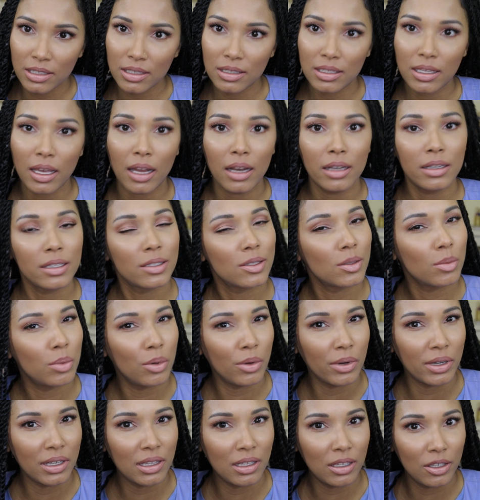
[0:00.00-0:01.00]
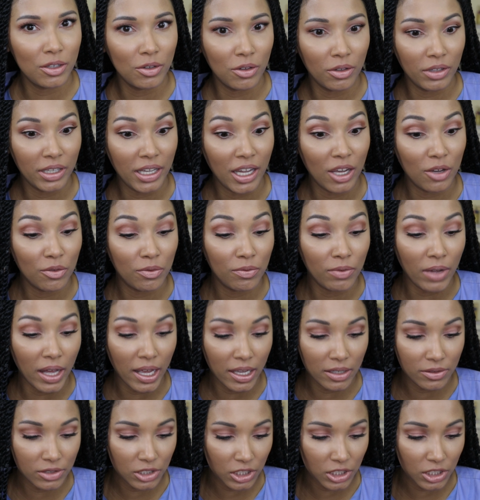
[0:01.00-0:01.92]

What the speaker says: It's kind of disappointing that you only have 5